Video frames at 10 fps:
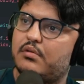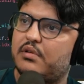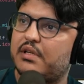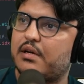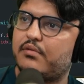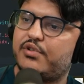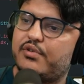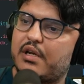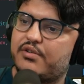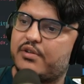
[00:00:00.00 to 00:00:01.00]
Yeah, we
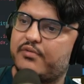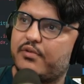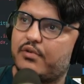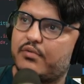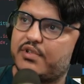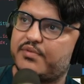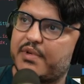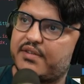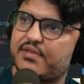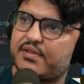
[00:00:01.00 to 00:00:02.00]
should actually follow what the
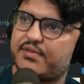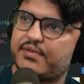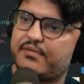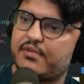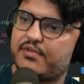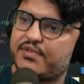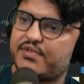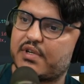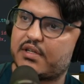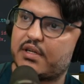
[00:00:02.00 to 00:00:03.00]
spec says. Self-closing
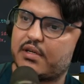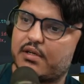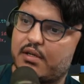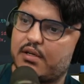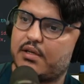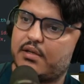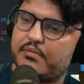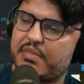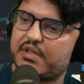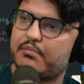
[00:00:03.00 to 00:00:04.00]
start tag.
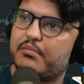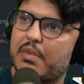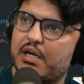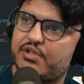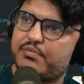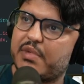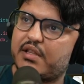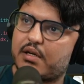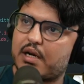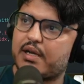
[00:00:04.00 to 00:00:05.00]
Much
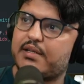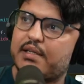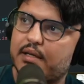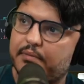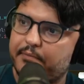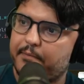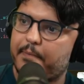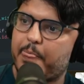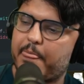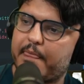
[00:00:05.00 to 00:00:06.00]
better idea.
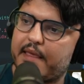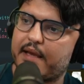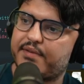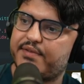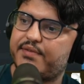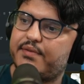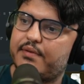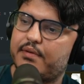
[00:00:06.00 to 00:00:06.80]
Yes.